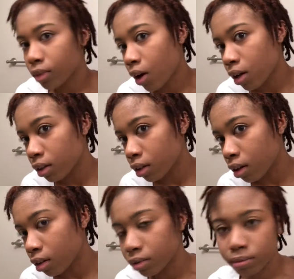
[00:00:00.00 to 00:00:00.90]
How I look,
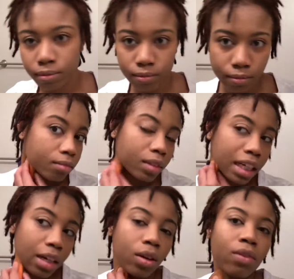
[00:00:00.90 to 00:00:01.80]
y'all?
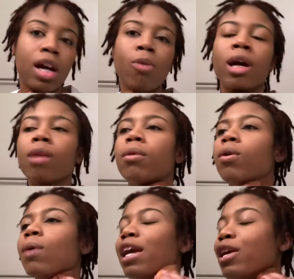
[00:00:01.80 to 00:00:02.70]
Like, I don't even got no makeup
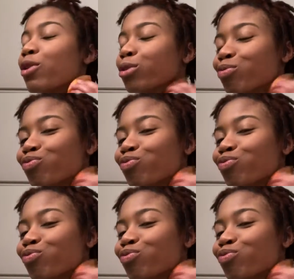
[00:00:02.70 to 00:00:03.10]
on, I know.